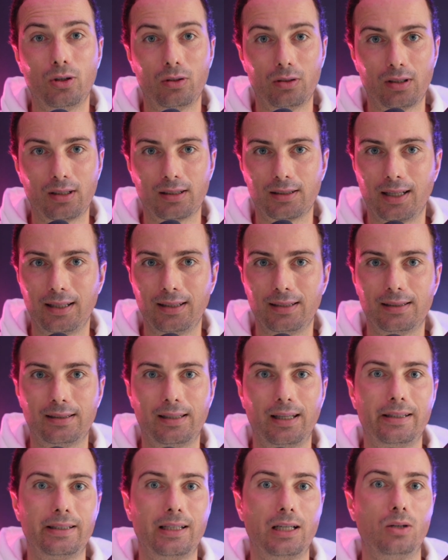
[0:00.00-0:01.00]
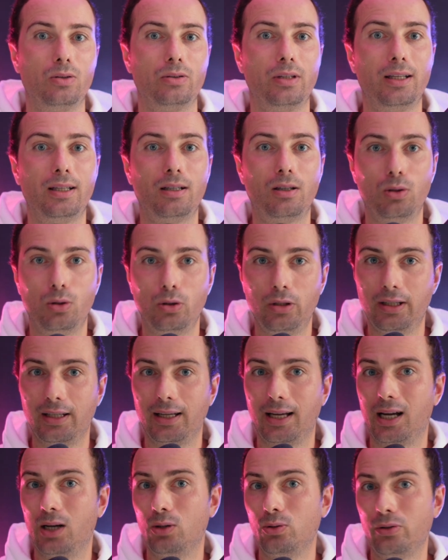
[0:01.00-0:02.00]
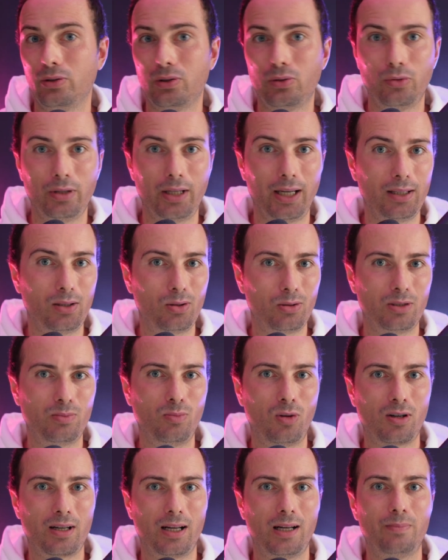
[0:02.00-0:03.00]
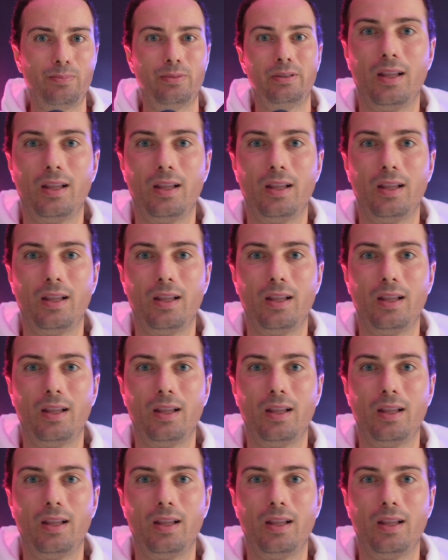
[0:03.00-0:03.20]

design stand out, including how to create those mockups,